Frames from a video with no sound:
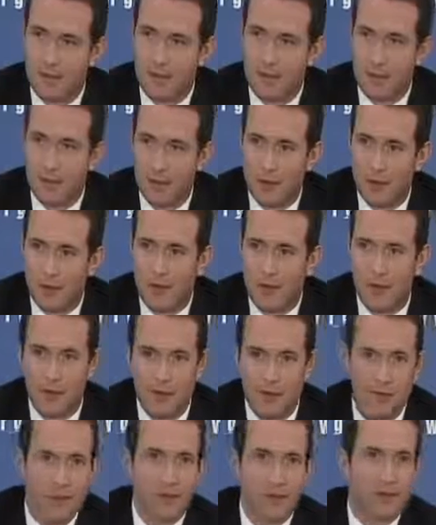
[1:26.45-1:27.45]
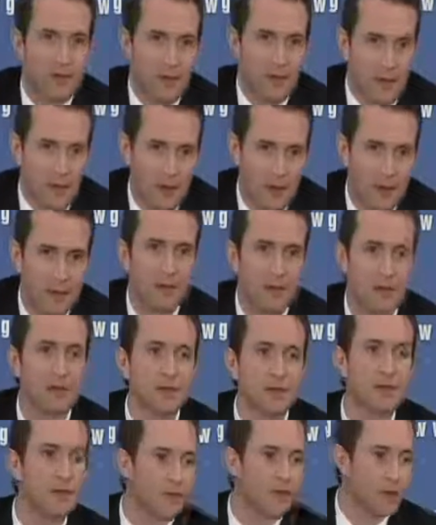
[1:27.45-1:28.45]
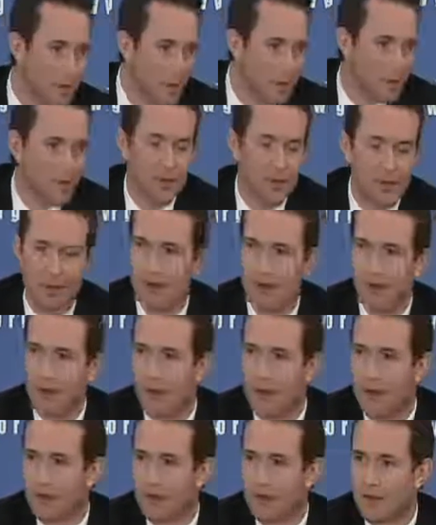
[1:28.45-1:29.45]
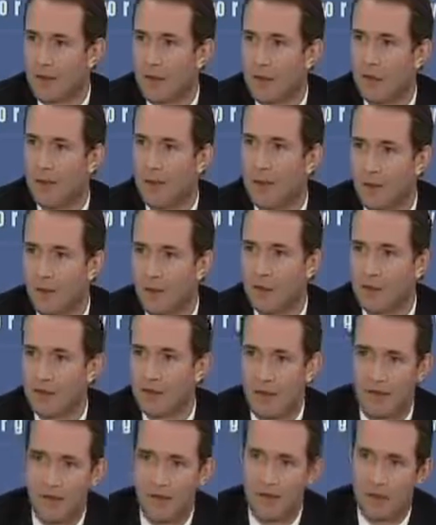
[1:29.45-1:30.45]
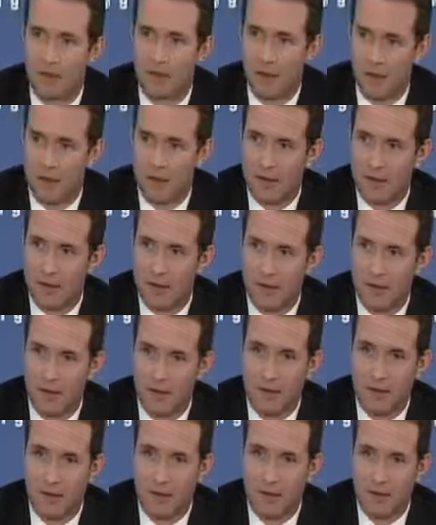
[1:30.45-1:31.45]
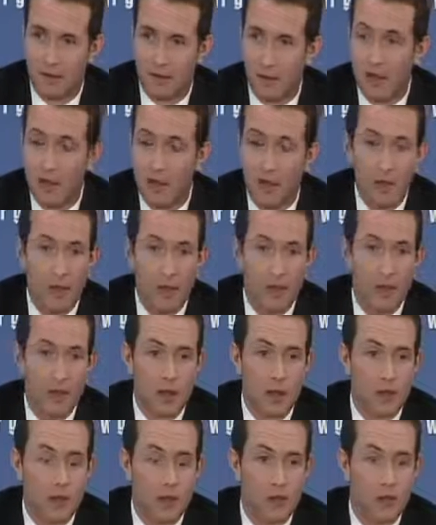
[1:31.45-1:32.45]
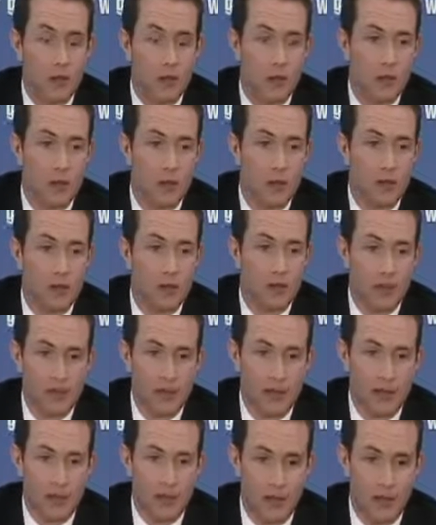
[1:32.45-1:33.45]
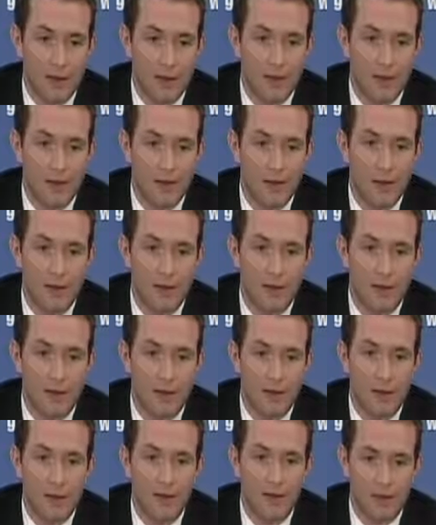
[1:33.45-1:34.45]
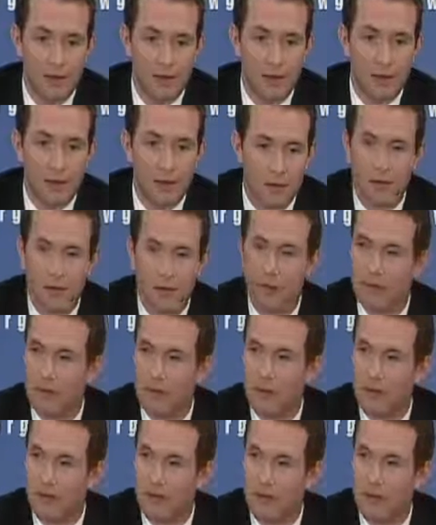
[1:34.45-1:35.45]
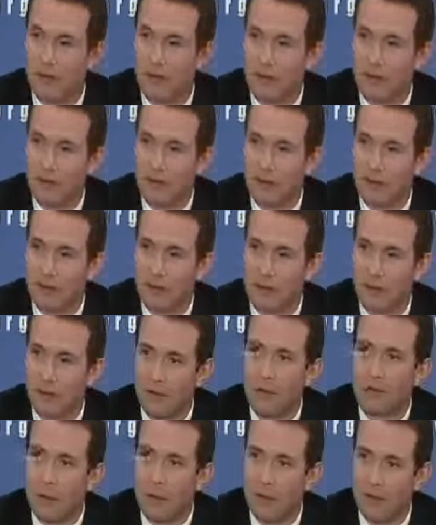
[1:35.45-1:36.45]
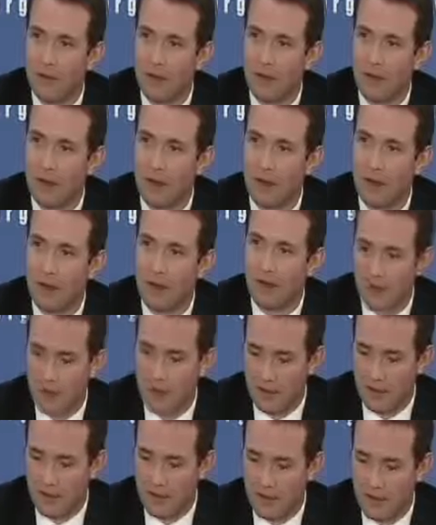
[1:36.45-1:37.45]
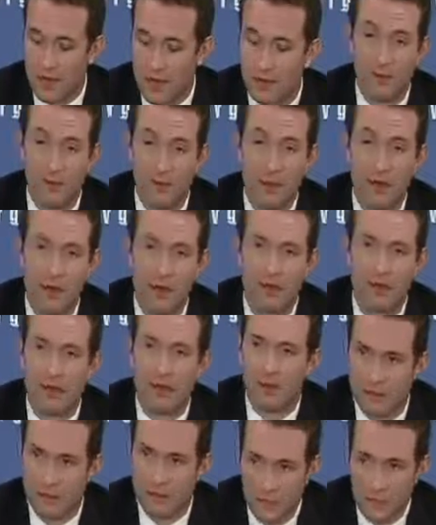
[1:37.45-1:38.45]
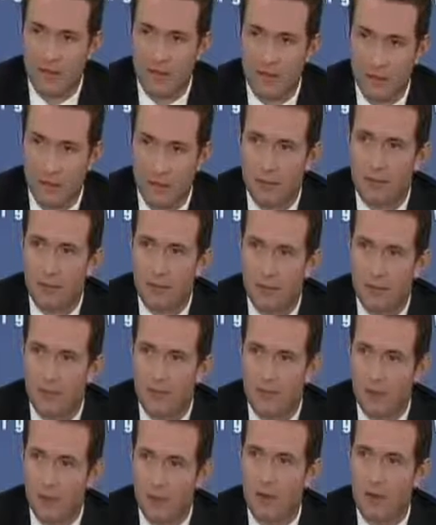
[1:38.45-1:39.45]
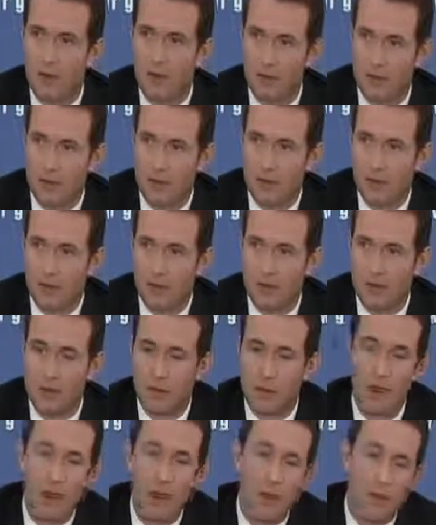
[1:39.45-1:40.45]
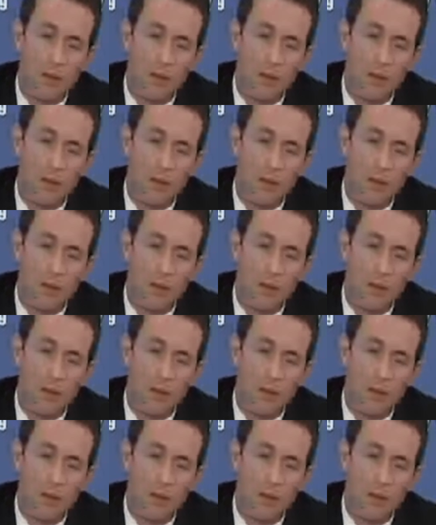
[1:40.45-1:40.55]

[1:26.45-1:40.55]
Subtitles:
Because if you say the problem is Israel-Palestine, or if we just give this to the Palestinians, that'll be the solution, you can pretend that, you know, that's it, that you know all about it, and that's the only thing. It's very easy. It's simple. If only the world were that simple.